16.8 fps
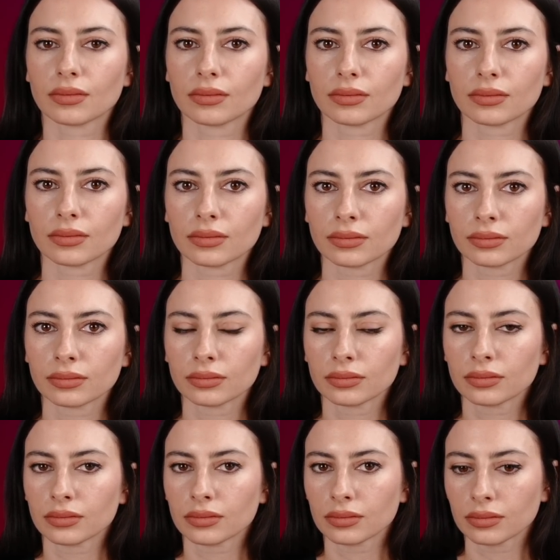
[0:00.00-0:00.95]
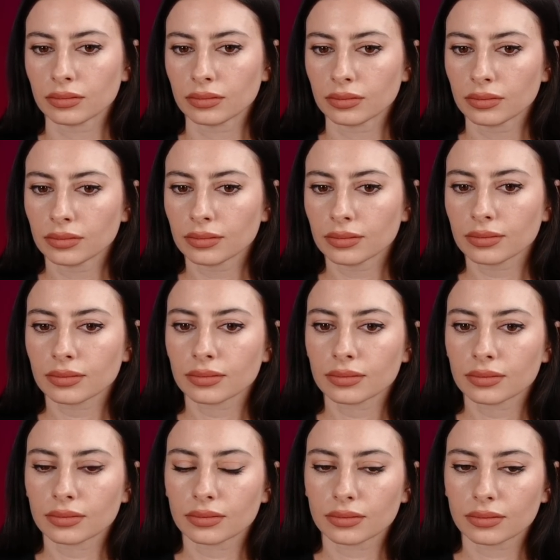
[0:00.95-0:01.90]

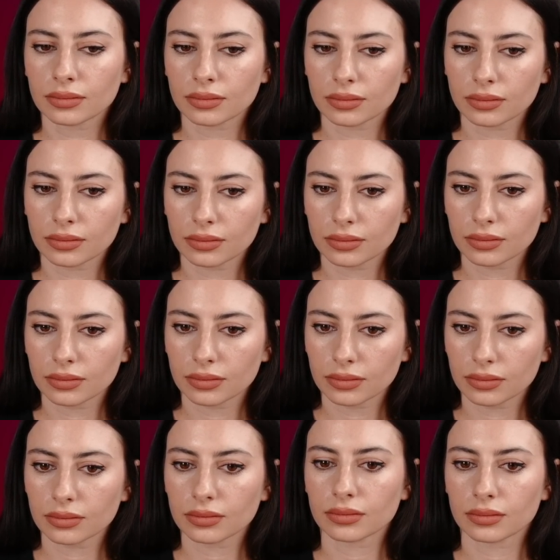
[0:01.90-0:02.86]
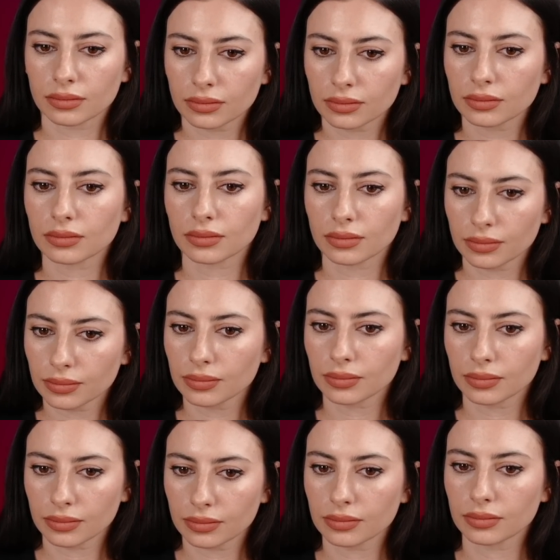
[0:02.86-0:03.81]

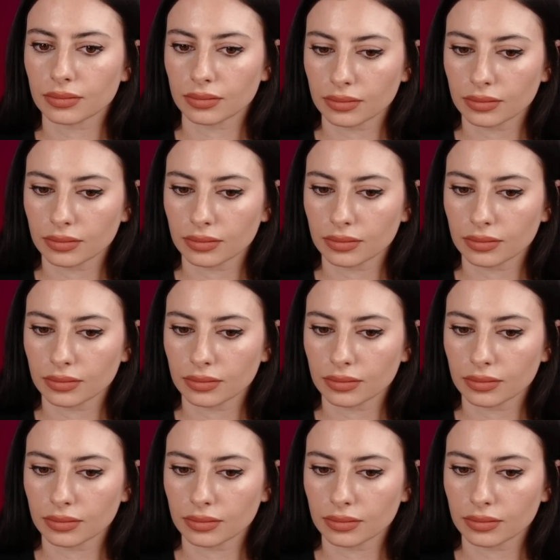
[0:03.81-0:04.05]
[no speech]